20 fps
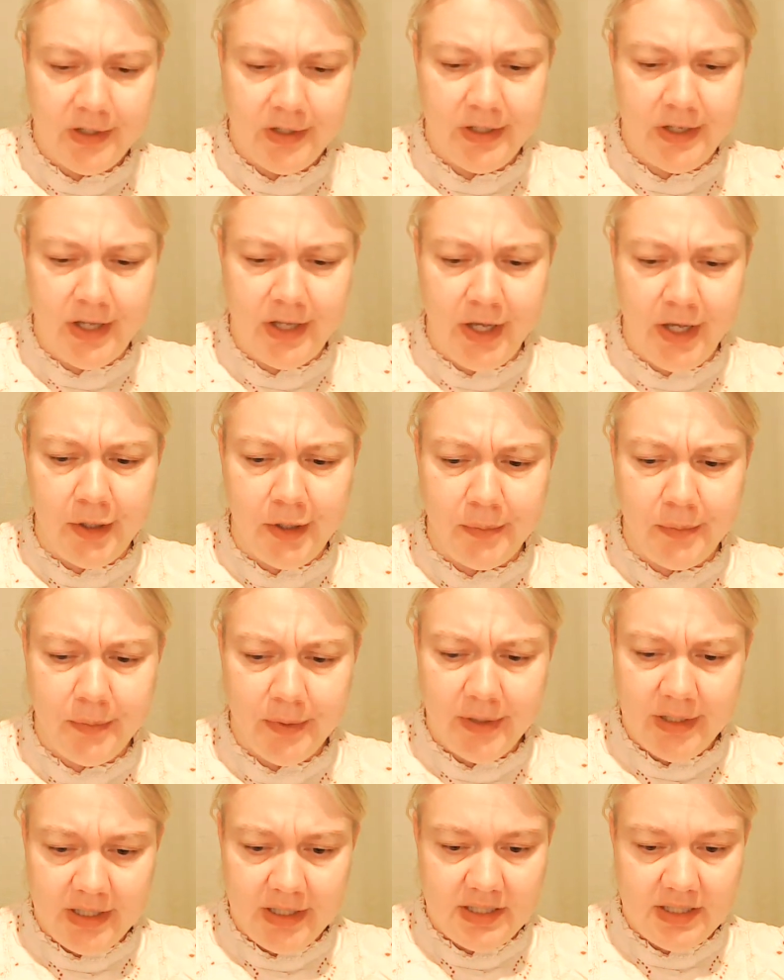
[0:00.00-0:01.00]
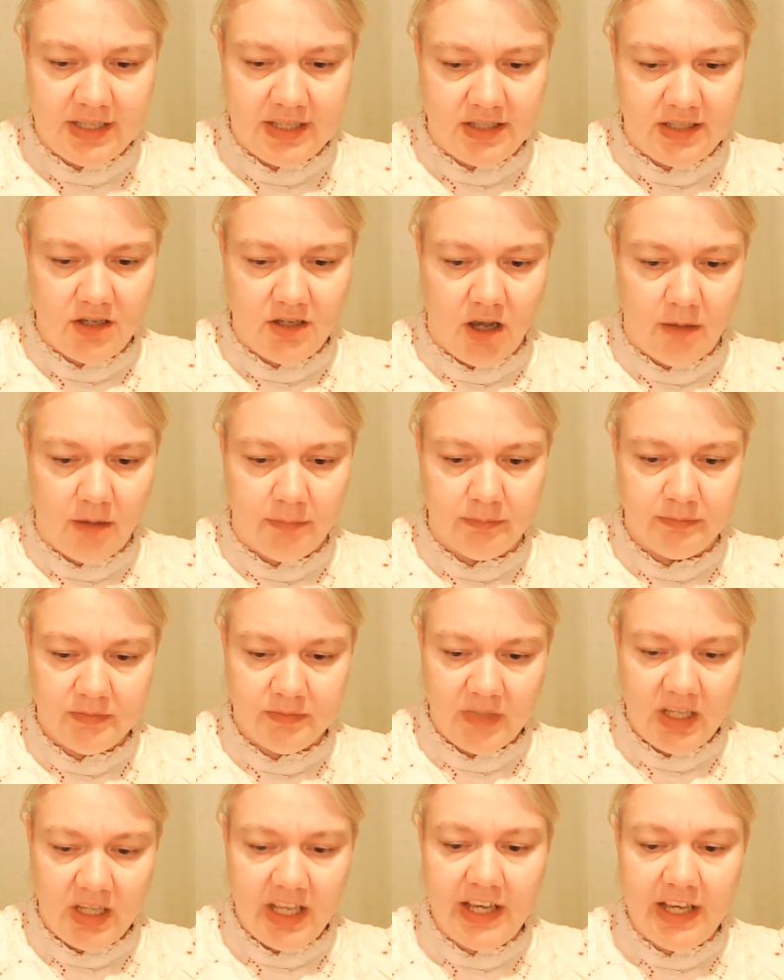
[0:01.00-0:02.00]
No, said Tom.
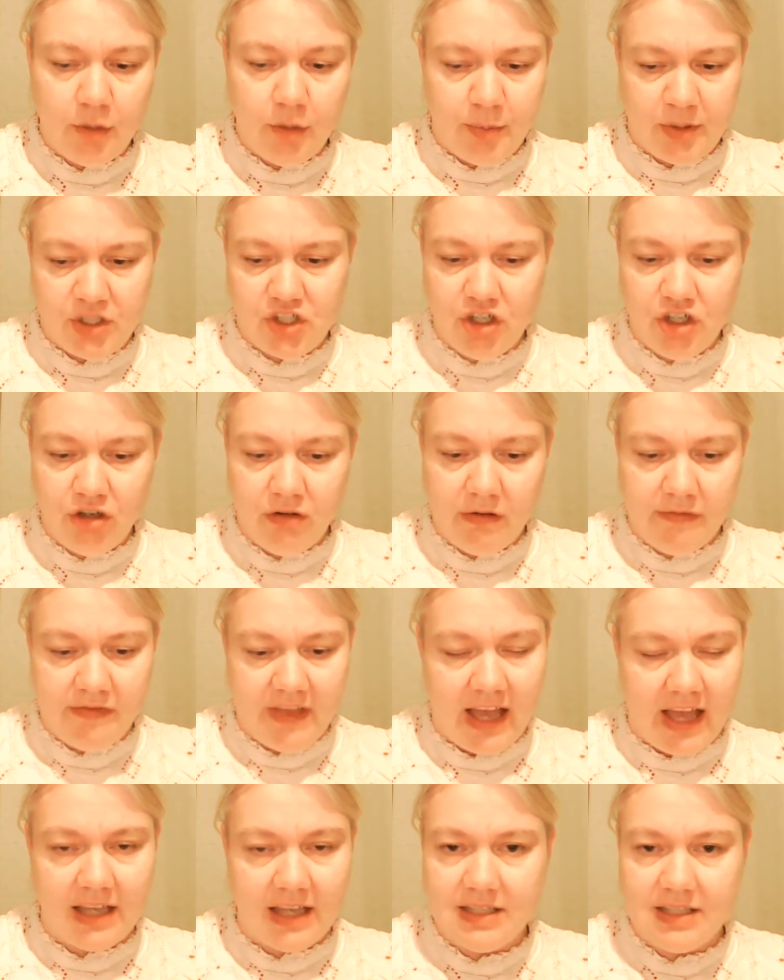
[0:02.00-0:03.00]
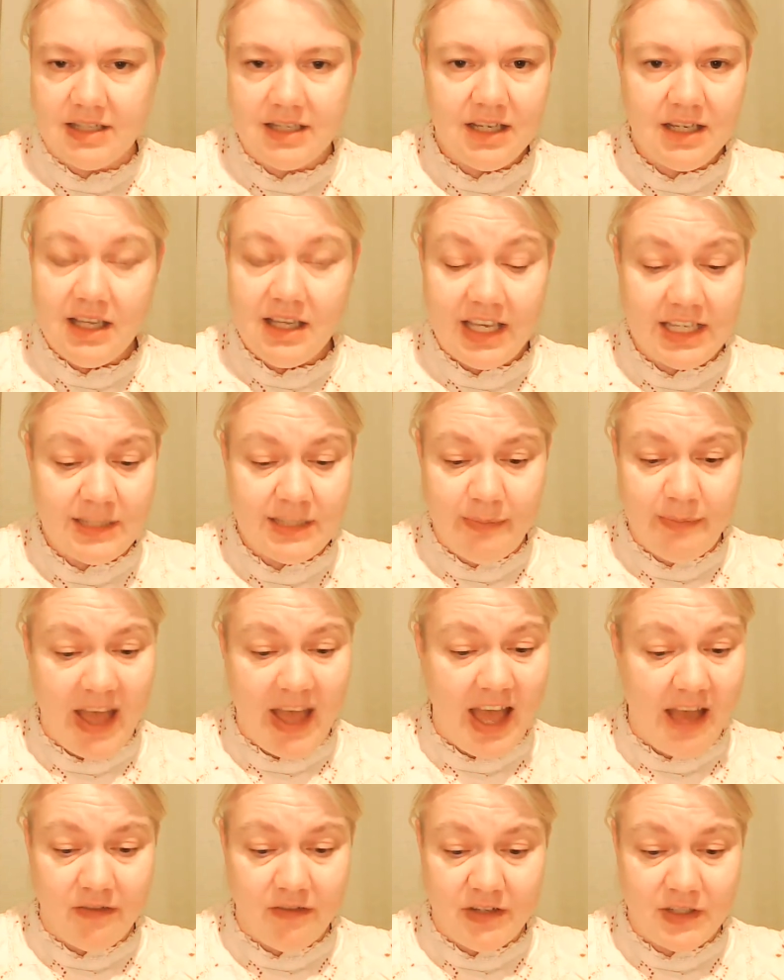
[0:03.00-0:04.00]
He could be sure of that. His
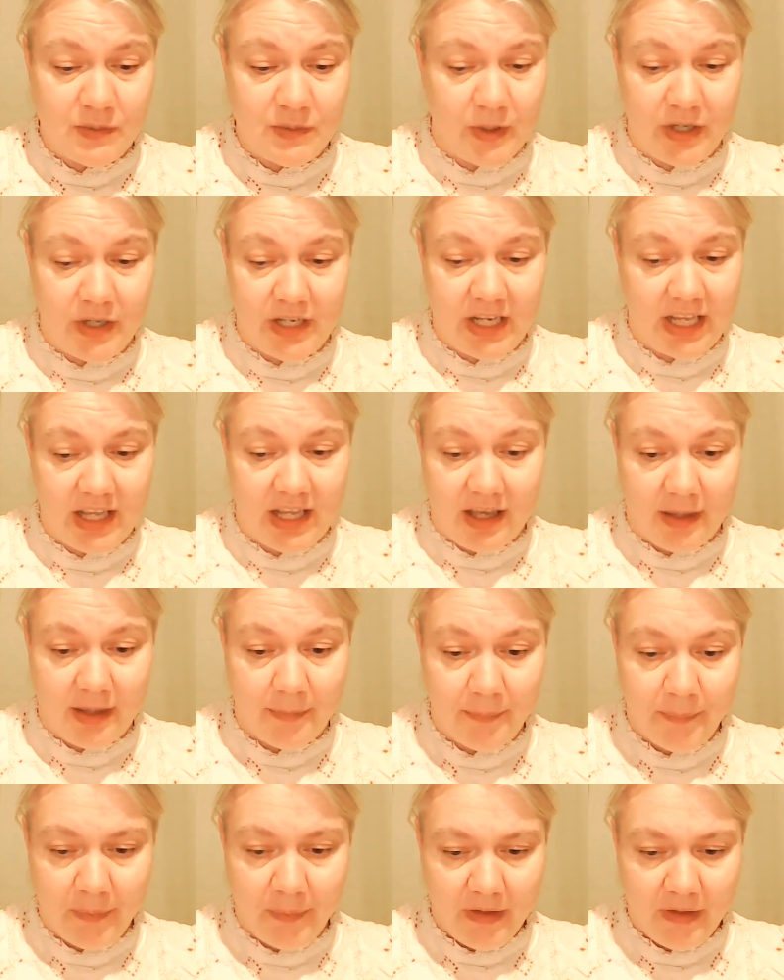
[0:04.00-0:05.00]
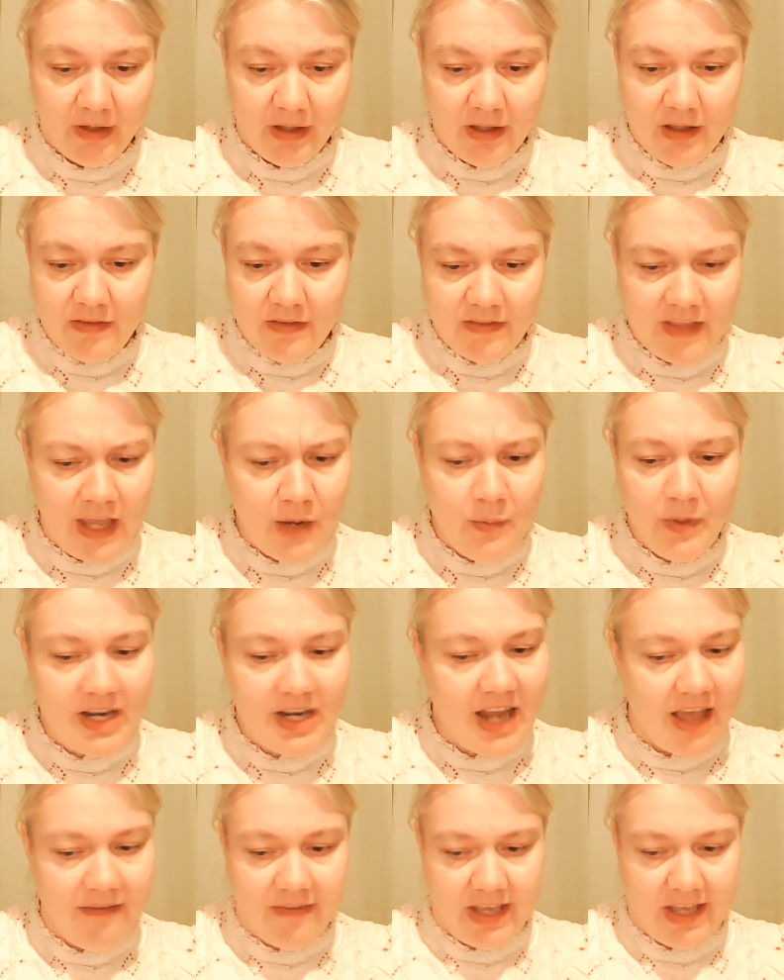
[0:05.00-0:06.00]
parents weren't here. They were
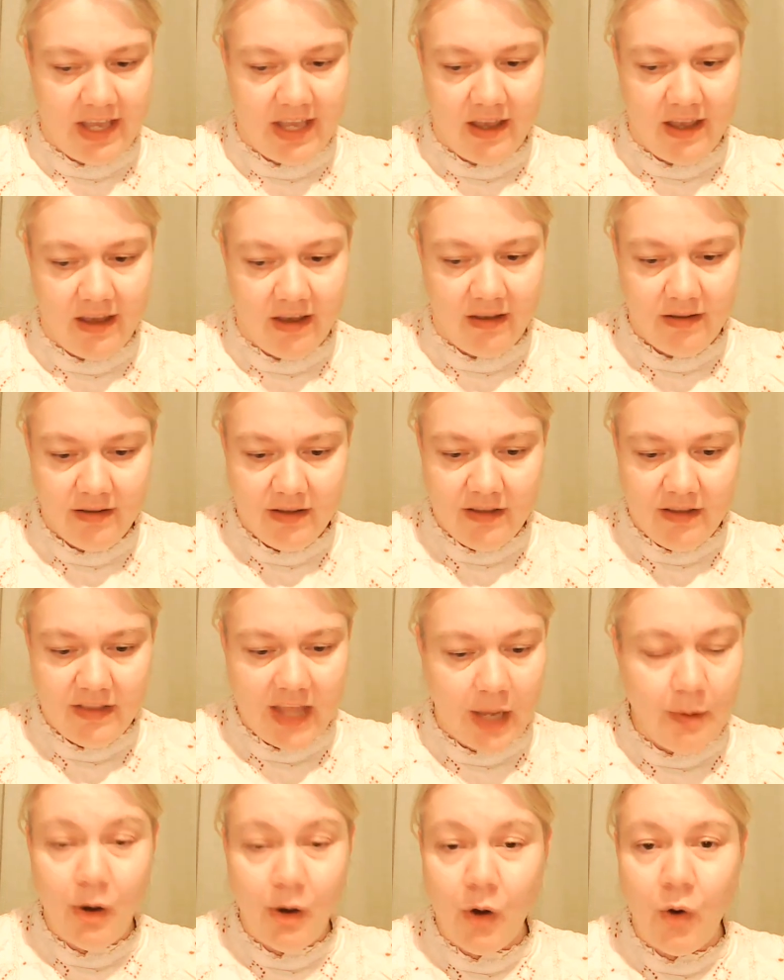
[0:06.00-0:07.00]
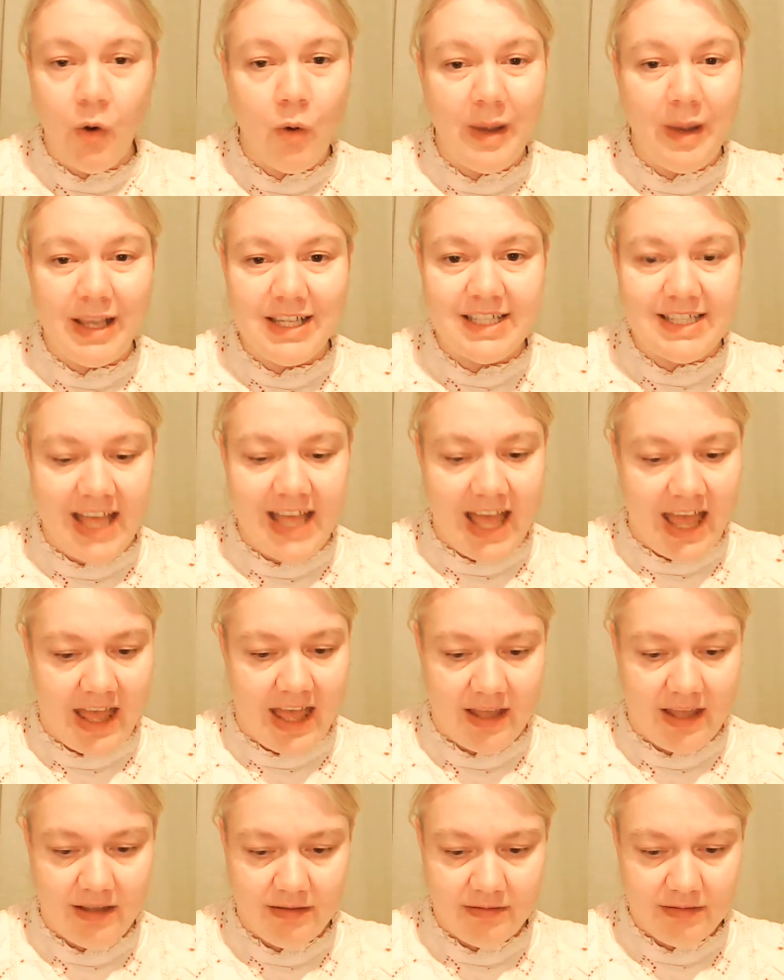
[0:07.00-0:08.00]
never here. They were always
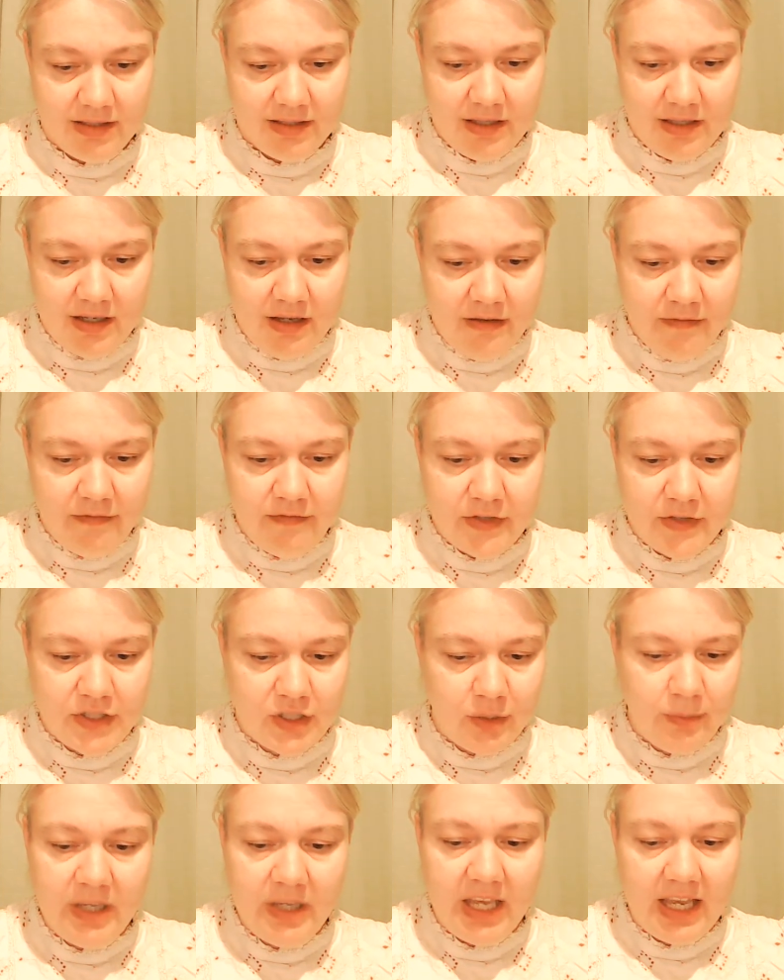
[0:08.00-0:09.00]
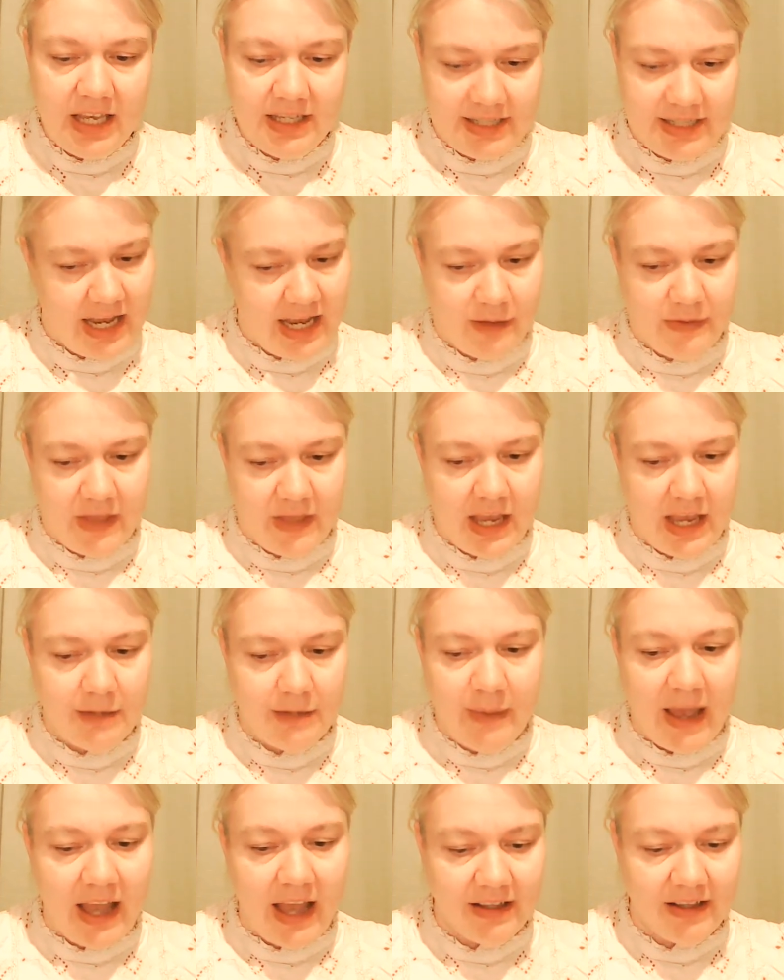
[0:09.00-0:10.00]
there. For some years now, they
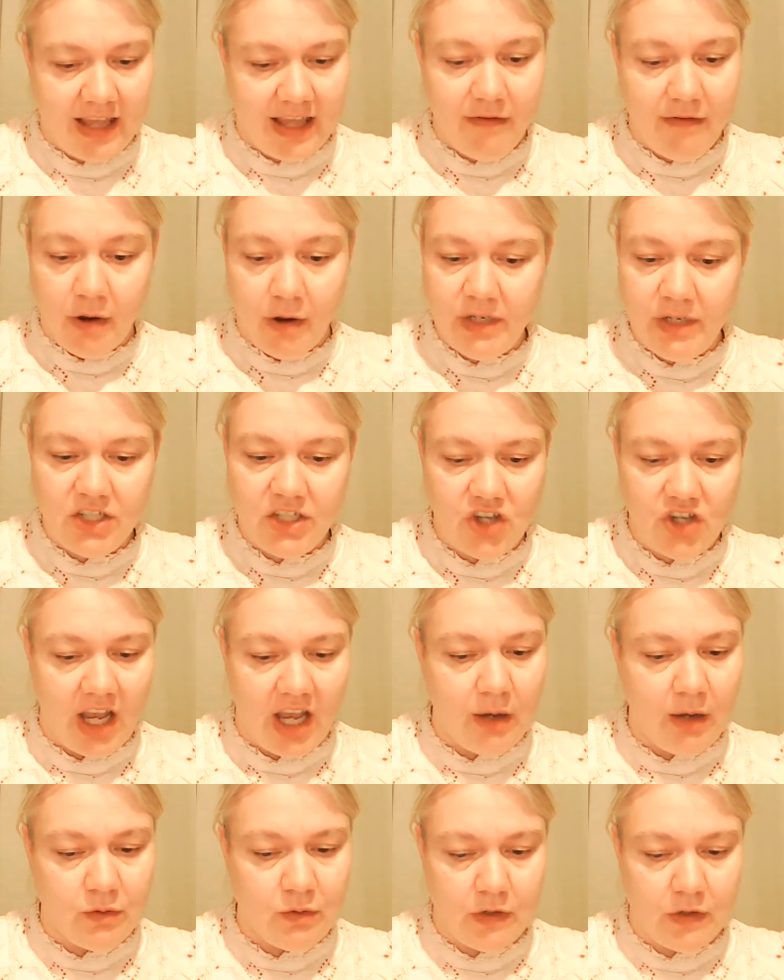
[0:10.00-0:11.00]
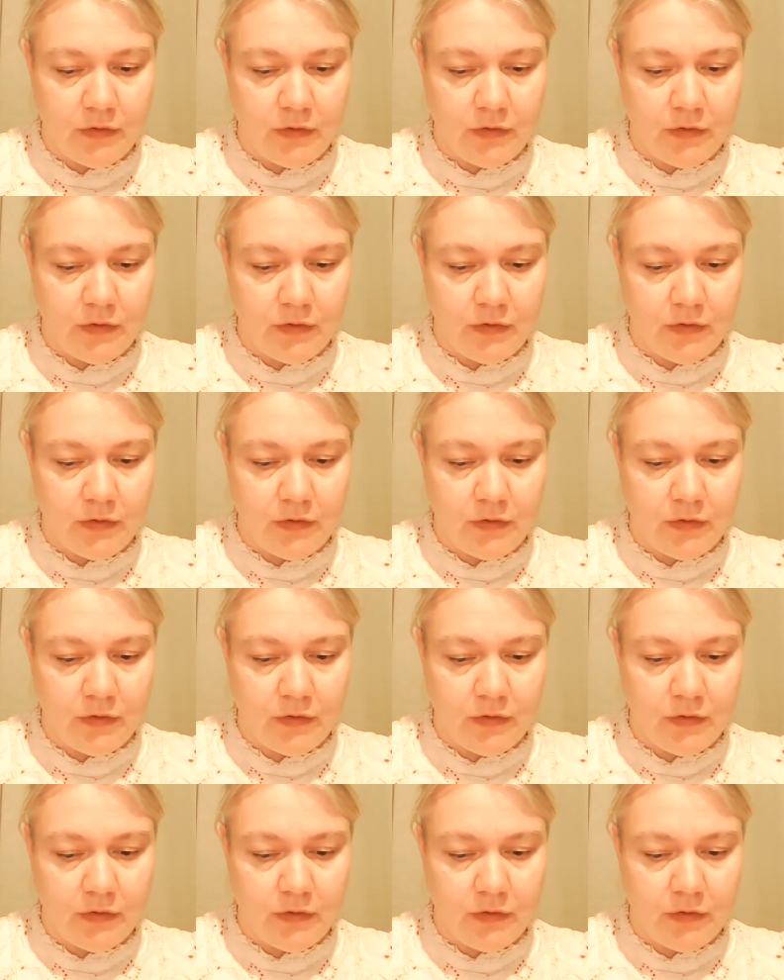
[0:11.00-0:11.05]
had packed their only child